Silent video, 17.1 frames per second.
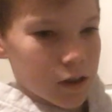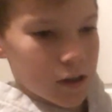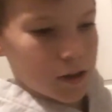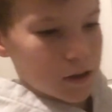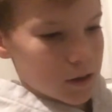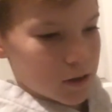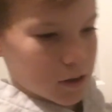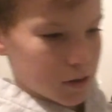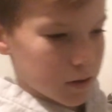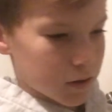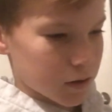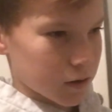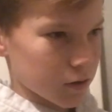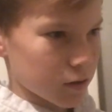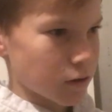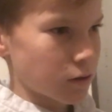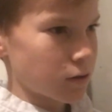
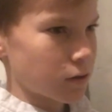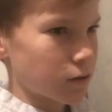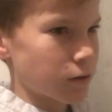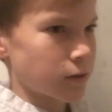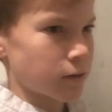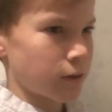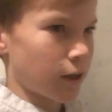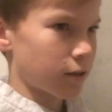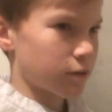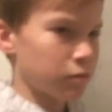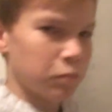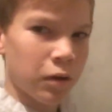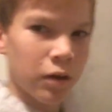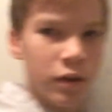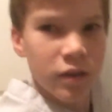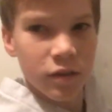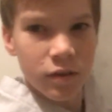and that's
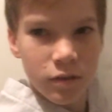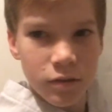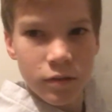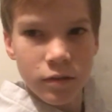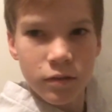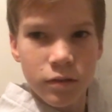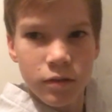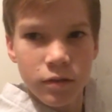about it.